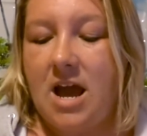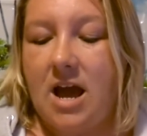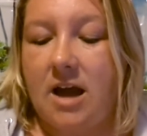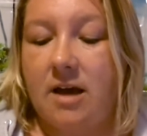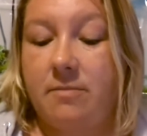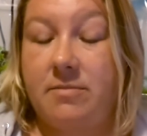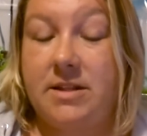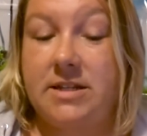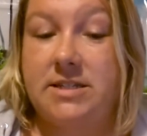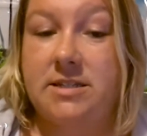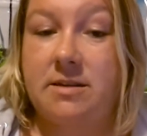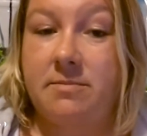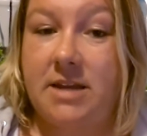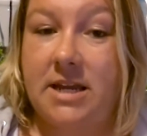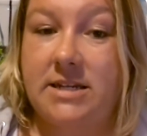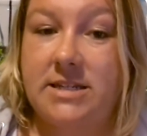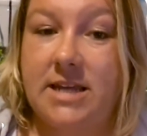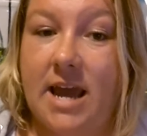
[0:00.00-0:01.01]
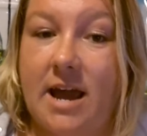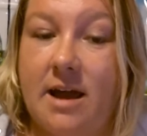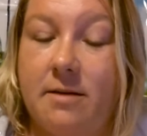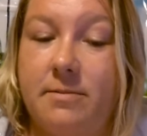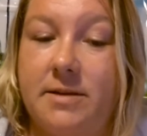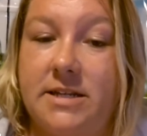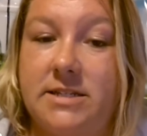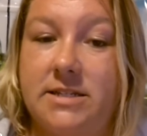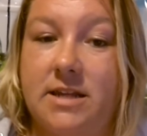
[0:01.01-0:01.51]
The someday
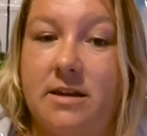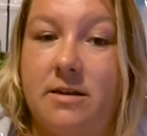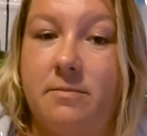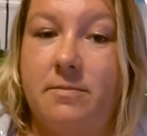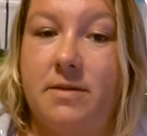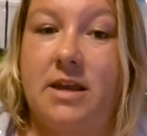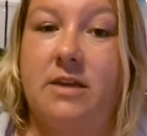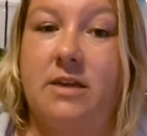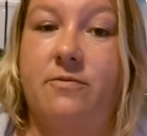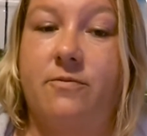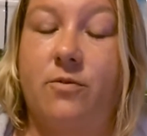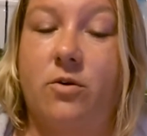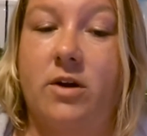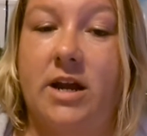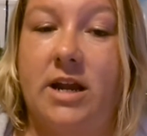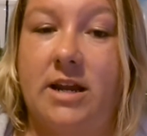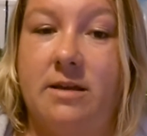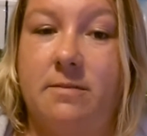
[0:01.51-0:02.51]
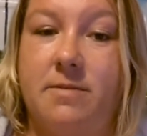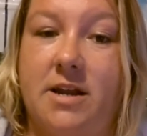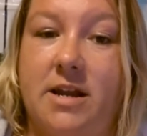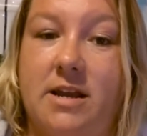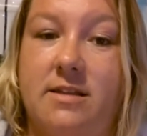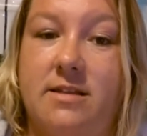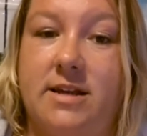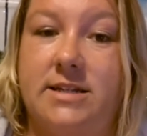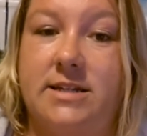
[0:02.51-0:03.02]
tab is going to be for
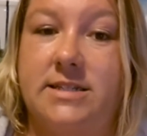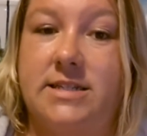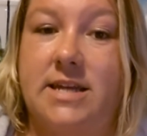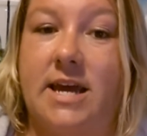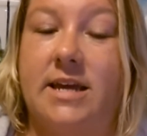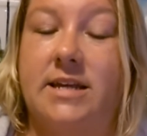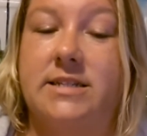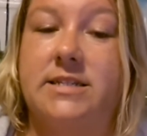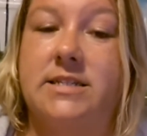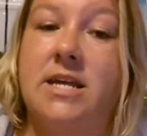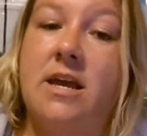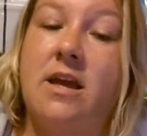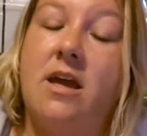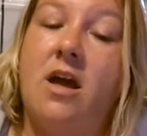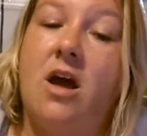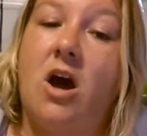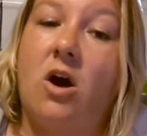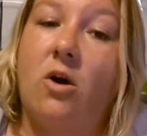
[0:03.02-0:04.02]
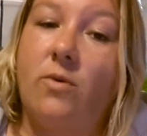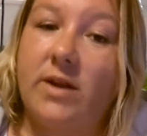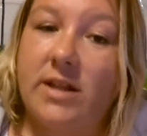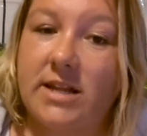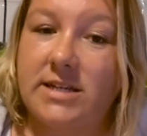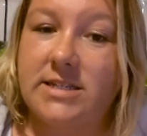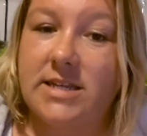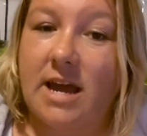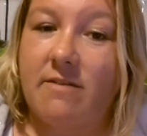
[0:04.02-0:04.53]
anybody that says, oh,
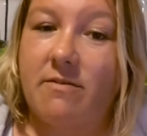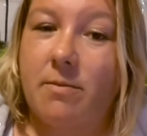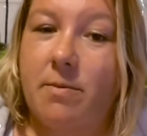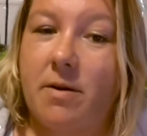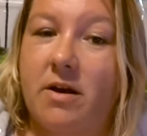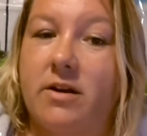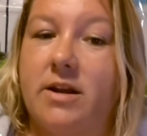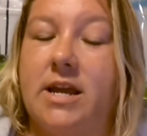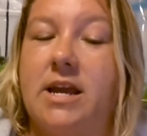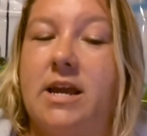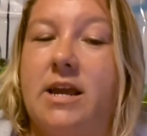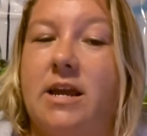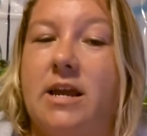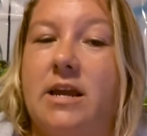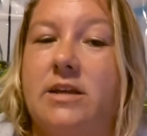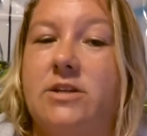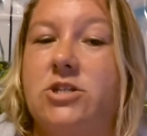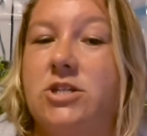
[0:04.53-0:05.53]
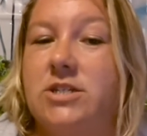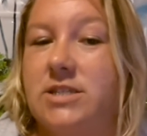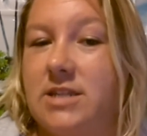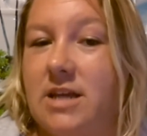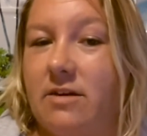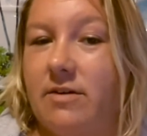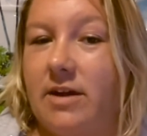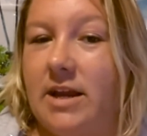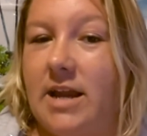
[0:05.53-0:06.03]
I'd like to have a party, just
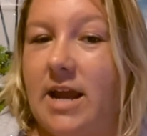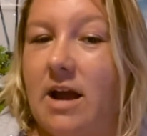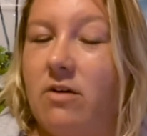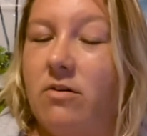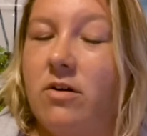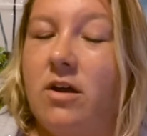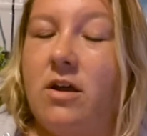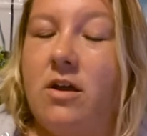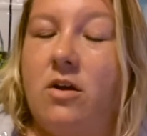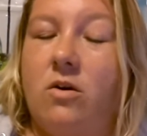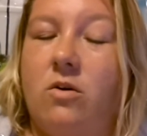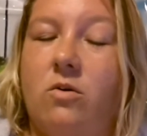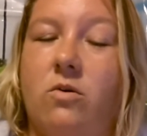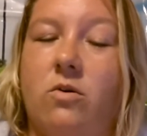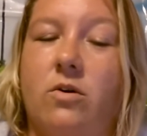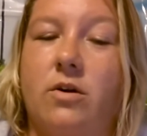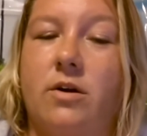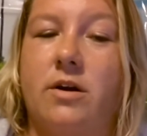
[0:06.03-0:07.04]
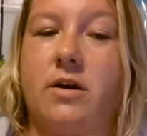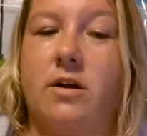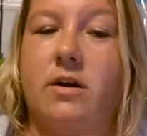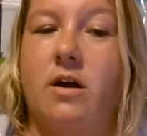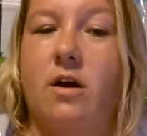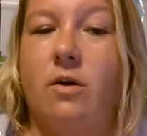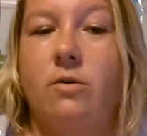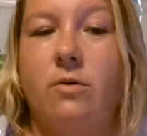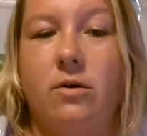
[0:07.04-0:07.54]
not right now.
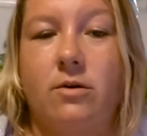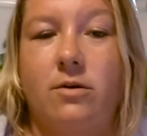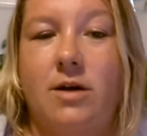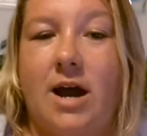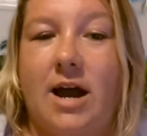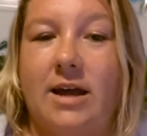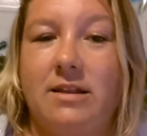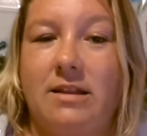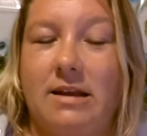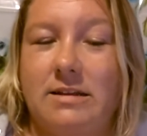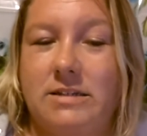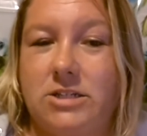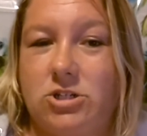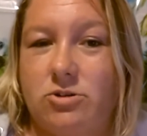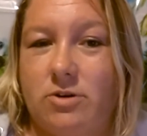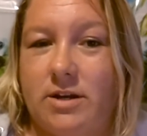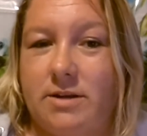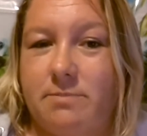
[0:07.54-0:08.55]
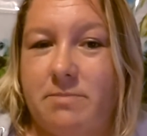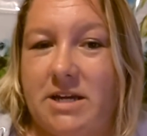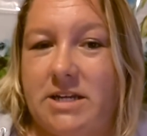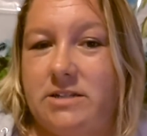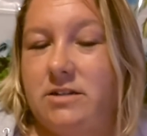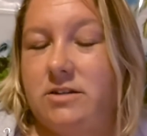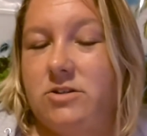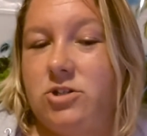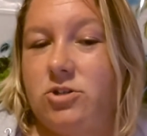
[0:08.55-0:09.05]
Or, oh, I'd like to
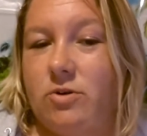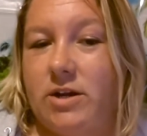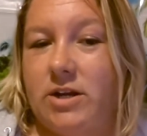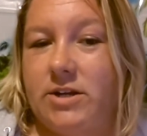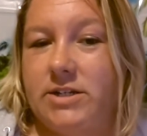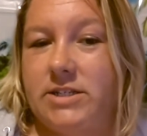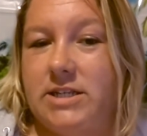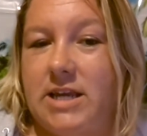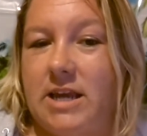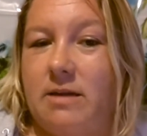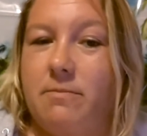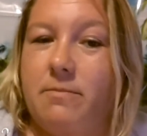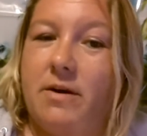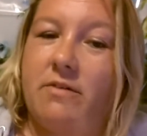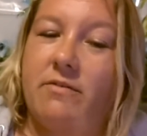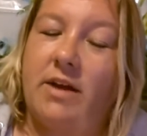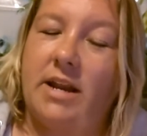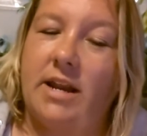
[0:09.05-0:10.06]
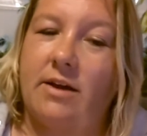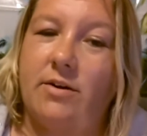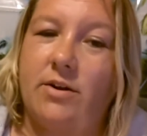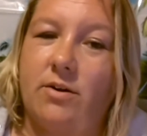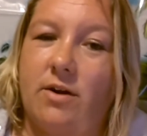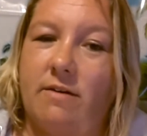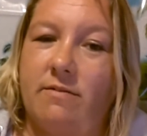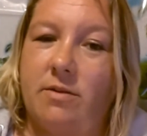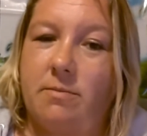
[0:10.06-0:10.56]
join your team, but right now
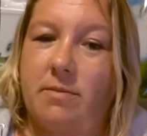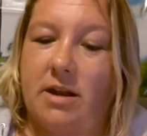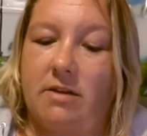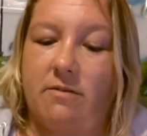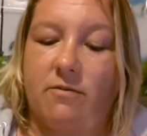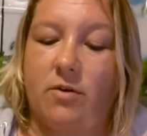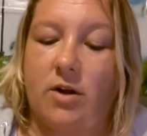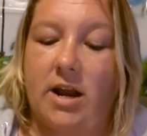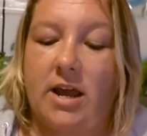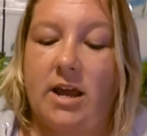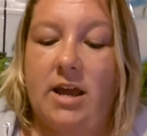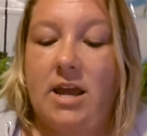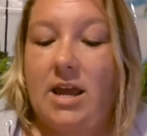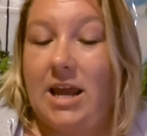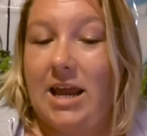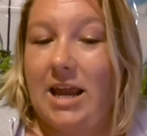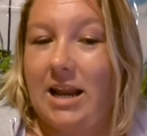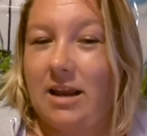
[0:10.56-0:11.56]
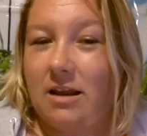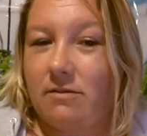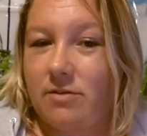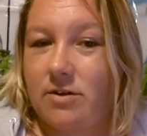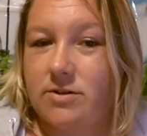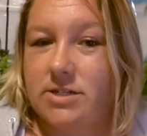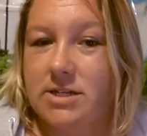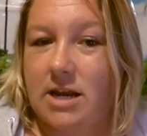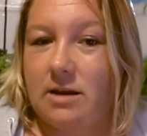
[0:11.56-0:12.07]
I don't have the money for it. Any of
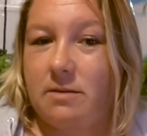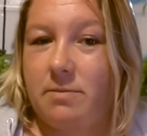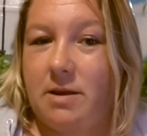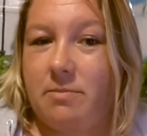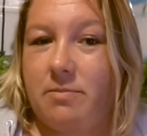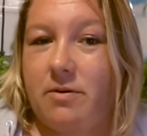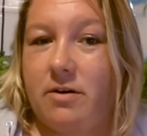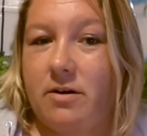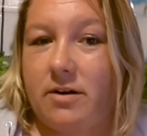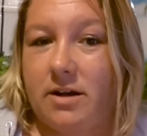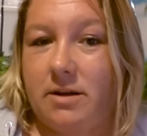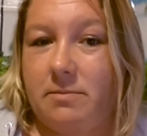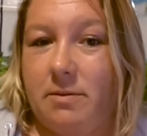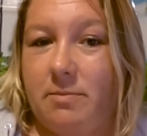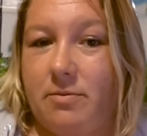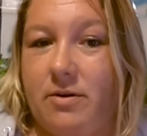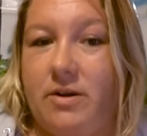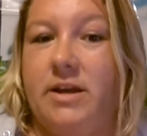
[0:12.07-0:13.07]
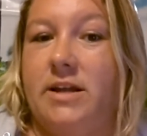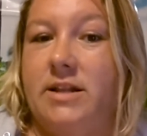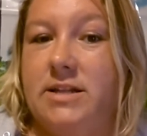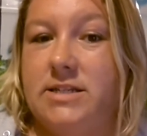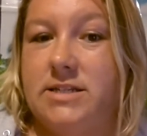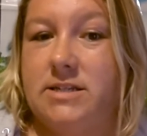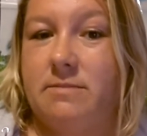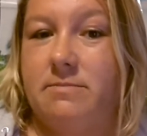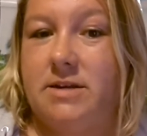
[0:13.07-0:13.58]
those kind of people are going to be put in
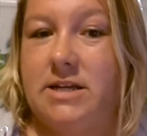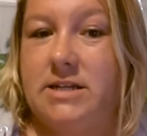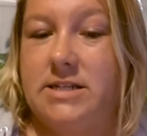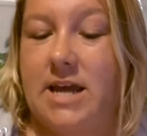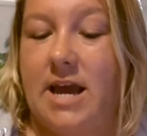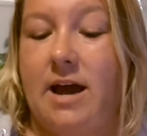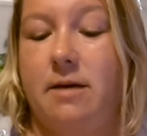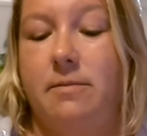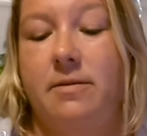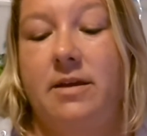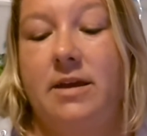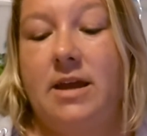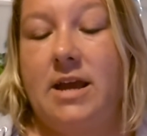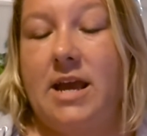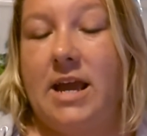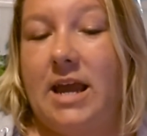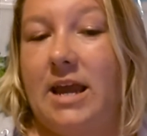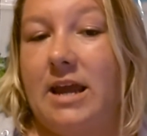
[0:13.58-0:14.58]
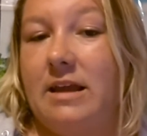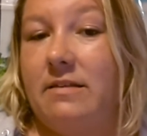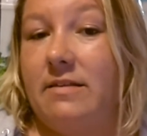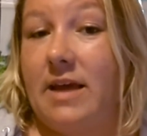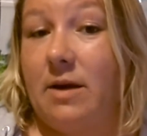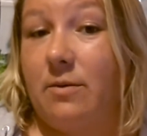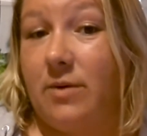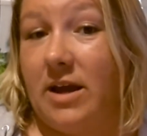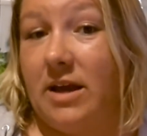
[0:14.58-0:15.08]
the someday tab,
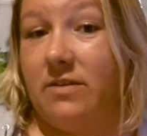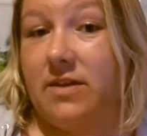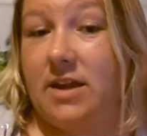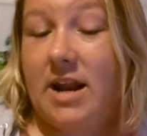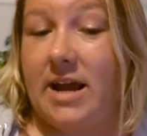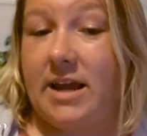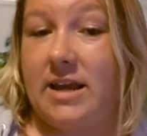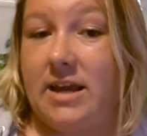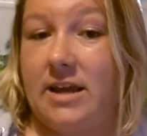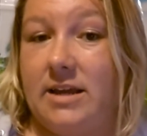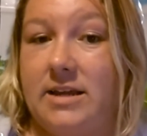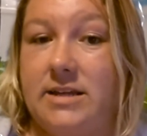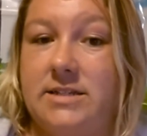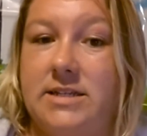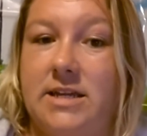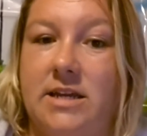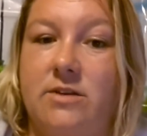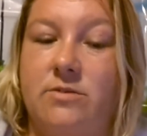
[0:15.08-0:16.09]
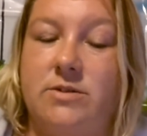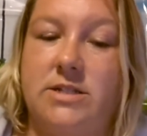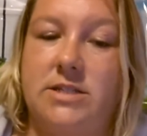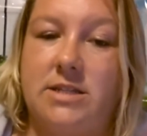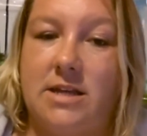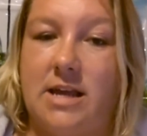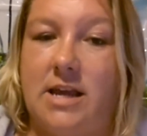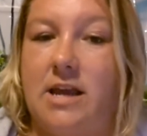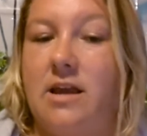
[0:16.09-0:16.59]
and that way that I can
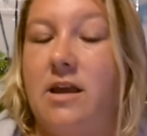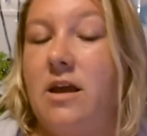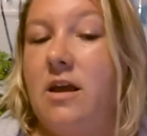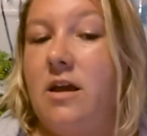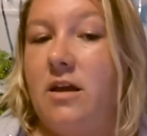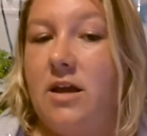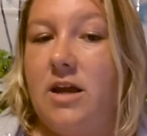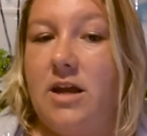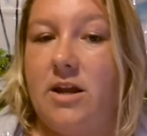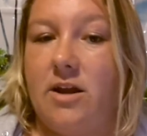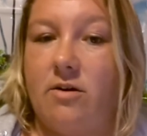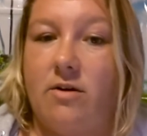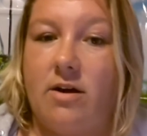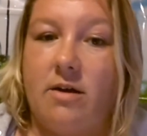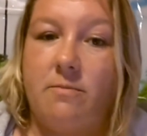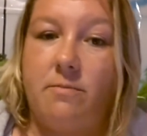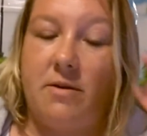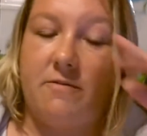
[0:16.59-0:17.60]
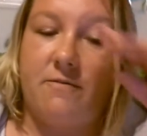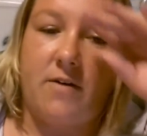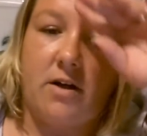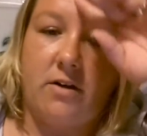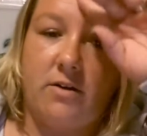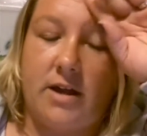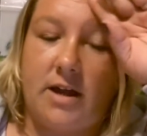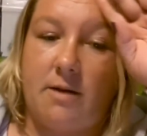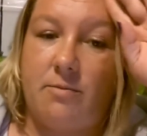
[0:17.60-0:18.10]
continuously, you know, be
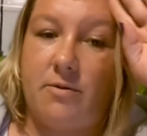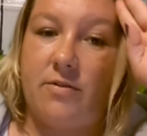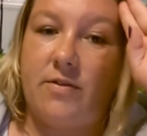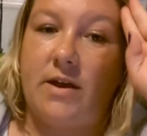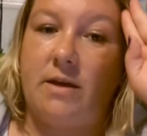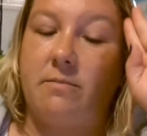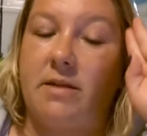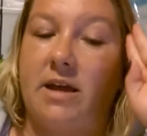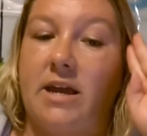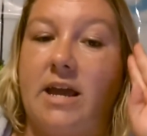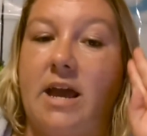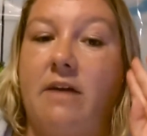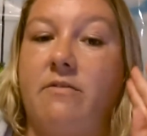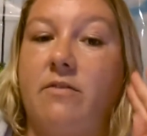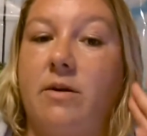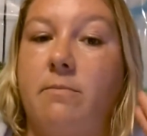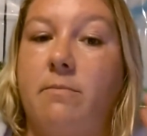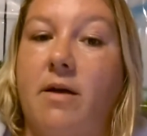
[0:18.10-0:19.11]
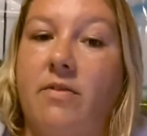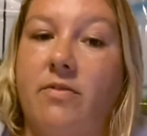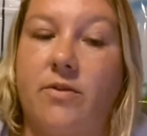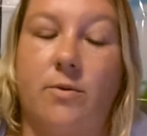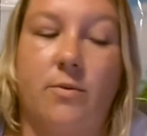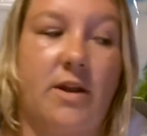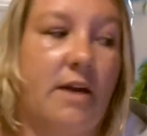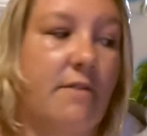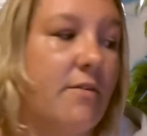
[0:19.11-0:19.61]
following up with them like every month
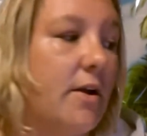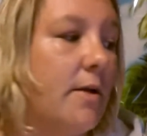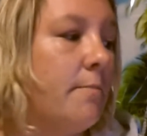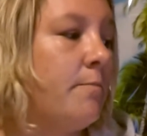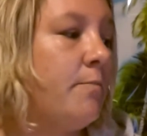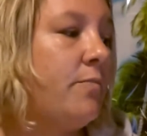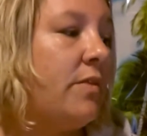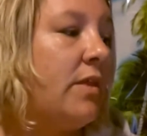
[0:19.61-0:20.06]
or whatever.